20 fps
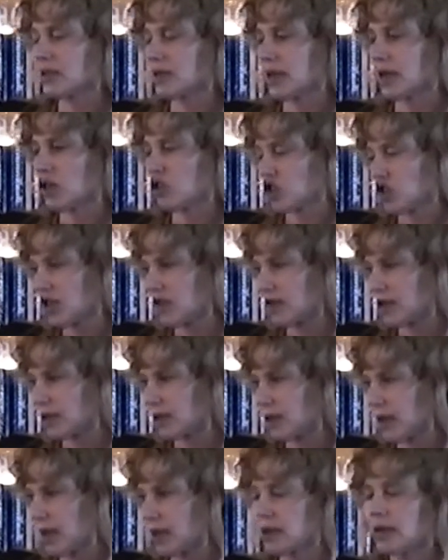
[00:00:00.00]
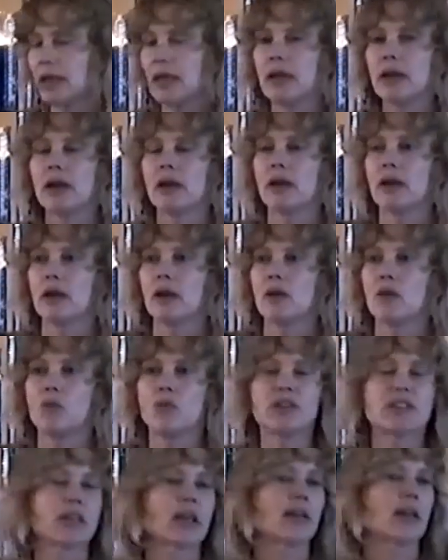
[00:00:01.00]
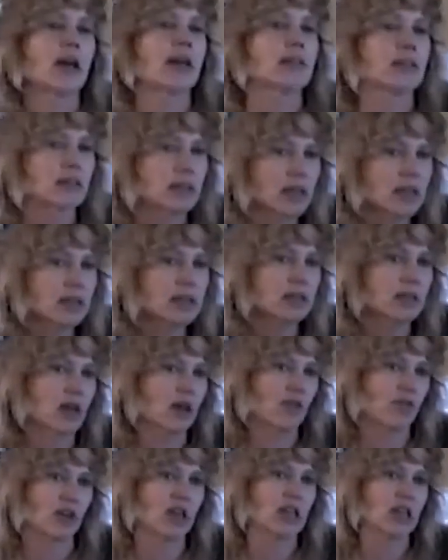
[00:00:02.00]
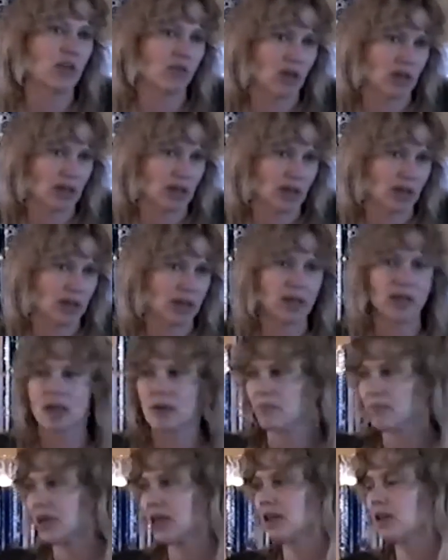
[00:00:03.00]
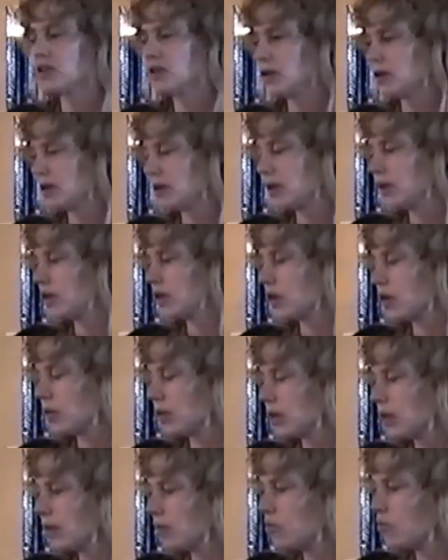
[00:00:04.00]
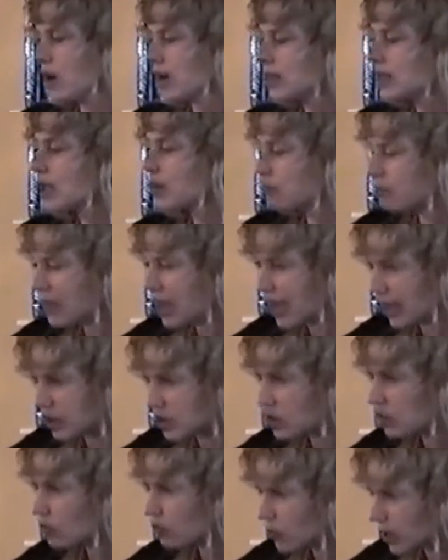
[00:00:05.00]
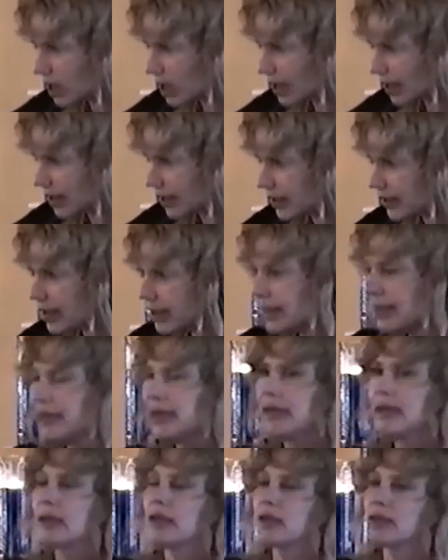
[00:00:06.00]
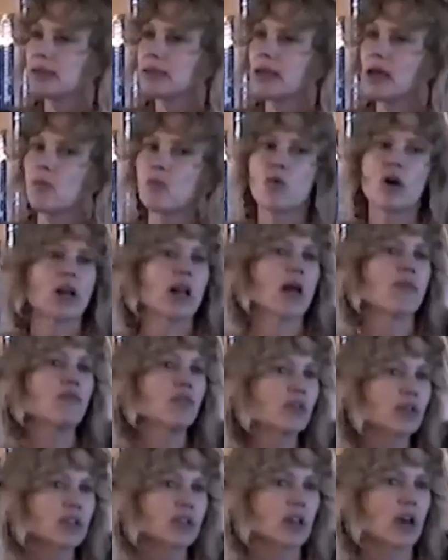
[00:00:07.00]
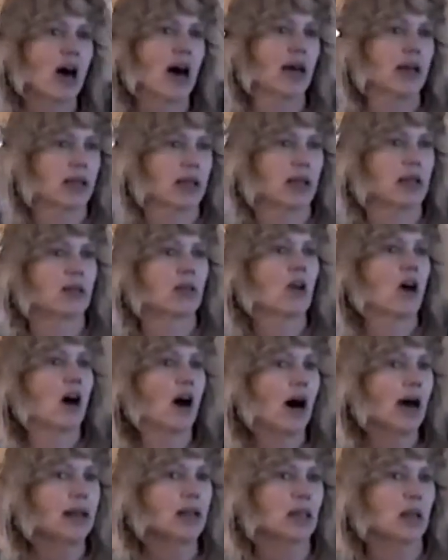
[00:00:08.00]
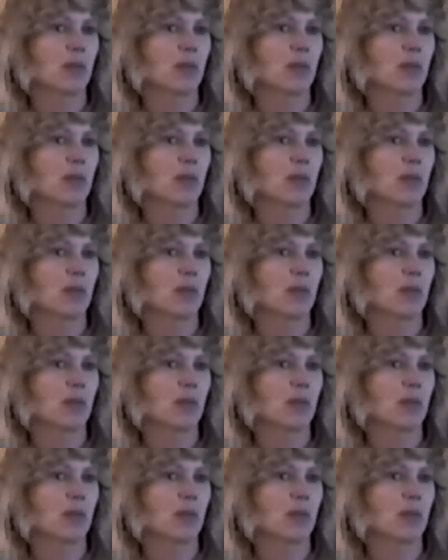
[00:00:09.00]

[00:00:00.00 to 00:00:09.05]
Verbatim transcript: said, Jesus said, we say, thy sins are forgiven thee. And he didn't mean, you know, what he meant really is that whatever has gone in, on in